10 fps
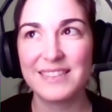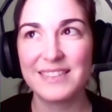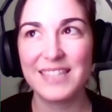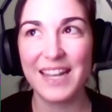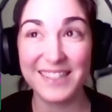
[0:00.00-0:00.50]

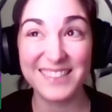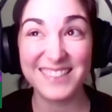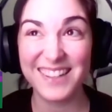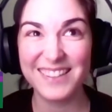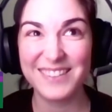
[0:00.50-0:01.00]

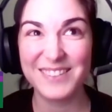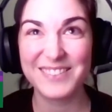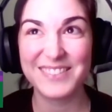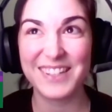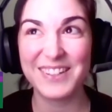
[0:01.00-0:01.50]
Tessa,
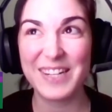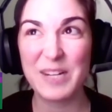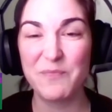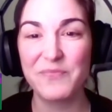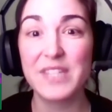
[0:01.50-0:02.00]
is that her name?